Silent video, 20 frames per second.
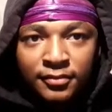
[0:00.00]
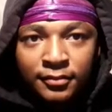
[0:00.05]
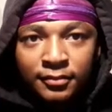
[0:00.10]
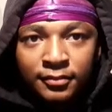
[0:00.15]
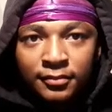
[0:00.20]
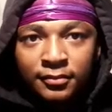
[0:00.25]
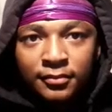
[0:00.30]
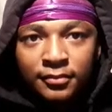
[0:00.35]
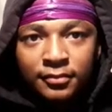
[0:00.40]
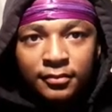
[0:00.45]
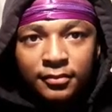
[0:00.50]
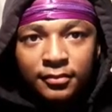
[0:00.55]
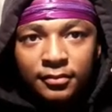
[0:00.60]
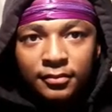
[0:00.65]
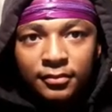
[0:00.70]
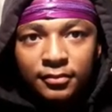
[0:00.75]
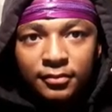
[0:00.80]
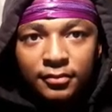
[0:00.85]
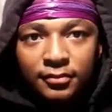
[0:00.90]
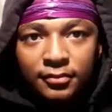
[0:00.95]
I mean,
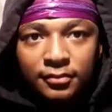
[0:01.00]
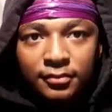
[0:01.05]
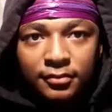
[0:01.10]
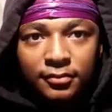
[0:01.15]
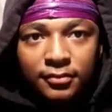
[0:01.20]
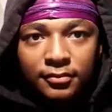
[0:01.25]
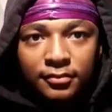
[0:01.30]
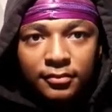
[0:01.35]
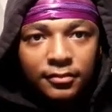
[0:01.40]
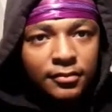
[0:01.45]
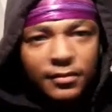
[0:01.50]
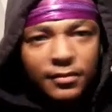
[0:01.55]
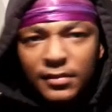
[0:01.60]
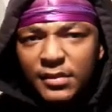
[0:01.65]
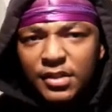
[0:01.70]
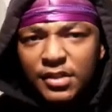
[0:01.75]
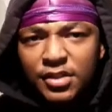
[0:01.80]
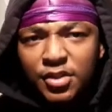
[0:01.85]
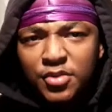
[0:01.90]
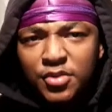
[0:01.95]
so from physical
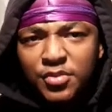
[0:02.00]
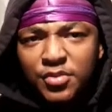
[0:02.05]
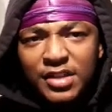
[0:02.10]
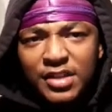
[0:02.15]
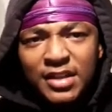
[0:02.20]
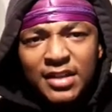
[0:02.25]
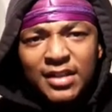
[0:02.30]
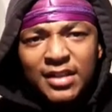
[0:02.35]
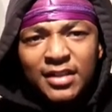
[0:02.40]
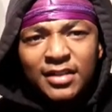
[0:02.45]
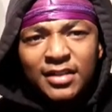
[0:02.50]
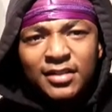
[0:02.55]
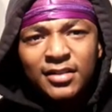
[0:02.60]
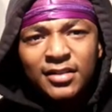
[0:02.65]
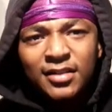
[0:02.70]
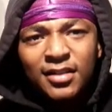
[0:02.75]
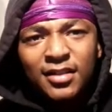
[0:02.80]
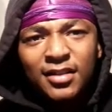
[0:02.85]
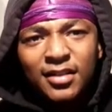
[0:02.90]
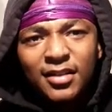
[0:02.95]
attributes, this is
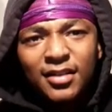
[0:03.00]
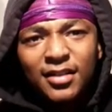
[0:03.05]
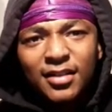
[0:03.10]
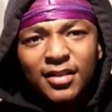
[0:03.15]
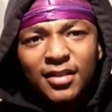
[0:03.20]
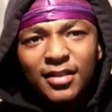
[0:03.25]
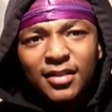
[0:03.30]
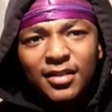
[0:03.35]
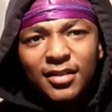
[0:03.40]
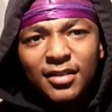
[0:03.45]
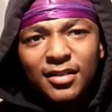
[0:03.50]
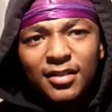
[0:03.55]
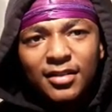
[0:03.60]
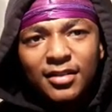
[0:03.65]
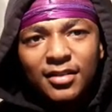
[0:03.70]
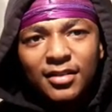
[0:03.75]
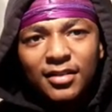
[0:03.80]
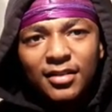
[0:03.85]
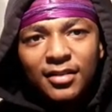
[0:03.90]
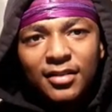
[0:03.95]
your dream build.
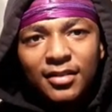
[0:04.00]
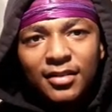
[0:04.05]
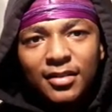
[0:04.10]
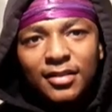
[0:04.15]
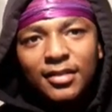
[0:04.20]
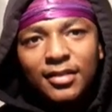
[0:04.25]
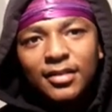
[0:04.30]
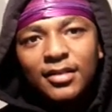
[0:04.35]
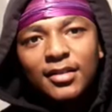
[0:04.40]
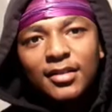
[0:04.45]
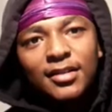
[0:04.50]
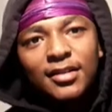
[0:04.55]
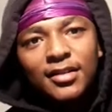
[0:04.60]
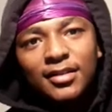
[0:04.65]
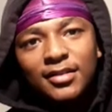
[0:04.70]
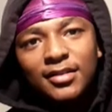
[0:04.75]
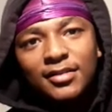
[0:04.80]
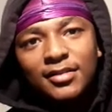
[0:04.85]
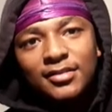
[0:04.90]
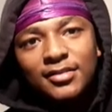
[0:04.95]
If you were to
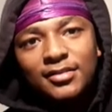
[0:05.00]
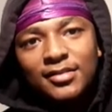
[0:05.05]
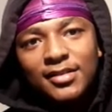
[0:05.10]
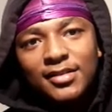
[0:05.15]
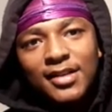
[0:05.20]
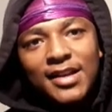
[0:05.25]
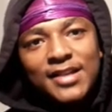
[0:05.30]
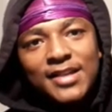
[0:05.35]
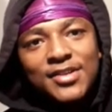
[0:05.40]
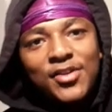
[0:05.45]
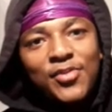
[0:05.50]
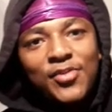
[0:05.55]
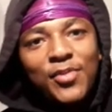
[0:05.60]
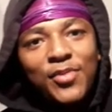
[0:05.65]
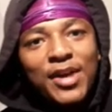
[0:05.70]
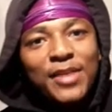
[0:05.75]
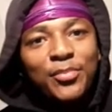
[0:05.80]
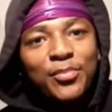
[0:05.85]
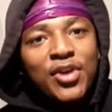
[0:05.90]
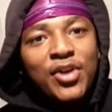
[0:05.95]
create an way
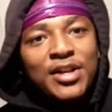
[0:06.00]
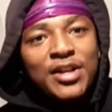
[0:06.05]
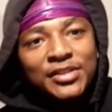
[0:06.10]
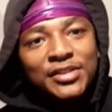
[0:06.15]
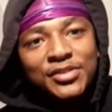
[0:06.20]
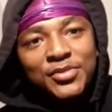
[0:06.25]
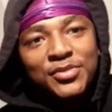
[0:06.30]
NBA 2K 2K.